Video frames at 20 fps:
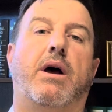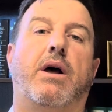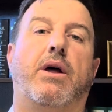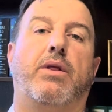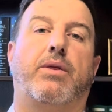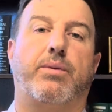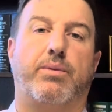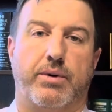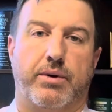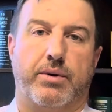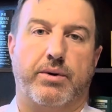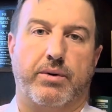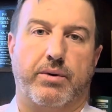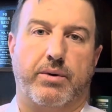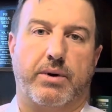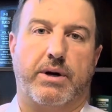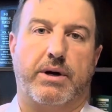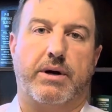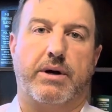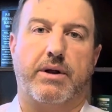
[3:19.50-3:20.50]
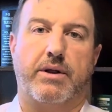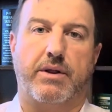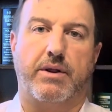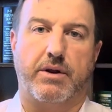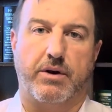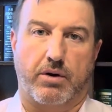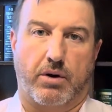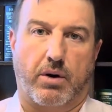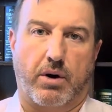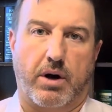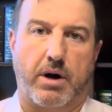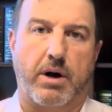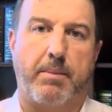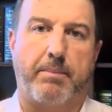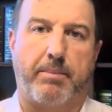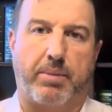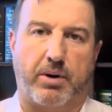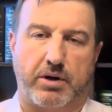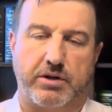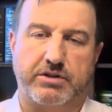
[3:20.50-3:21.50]
through your
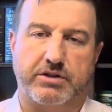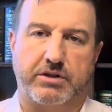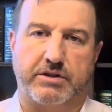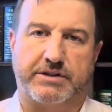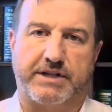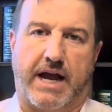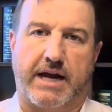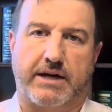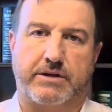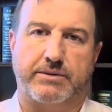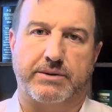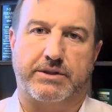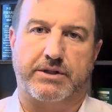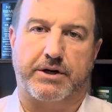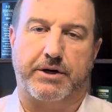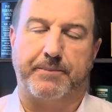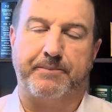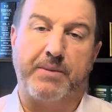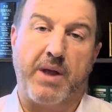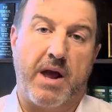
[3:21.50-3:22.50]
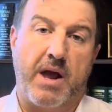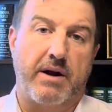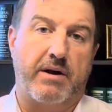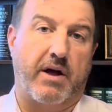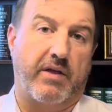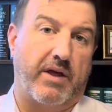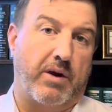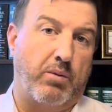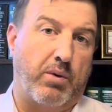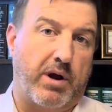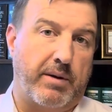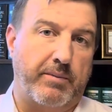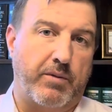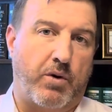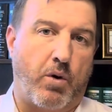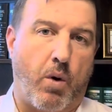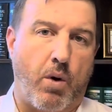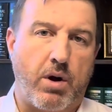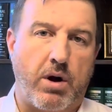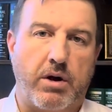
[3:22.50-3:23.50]
personal tax return. Now they want them
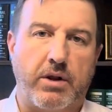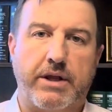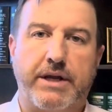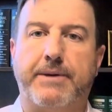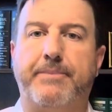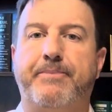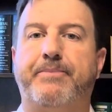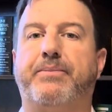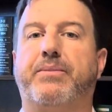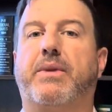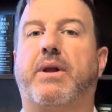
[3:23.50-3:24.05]
quarterly.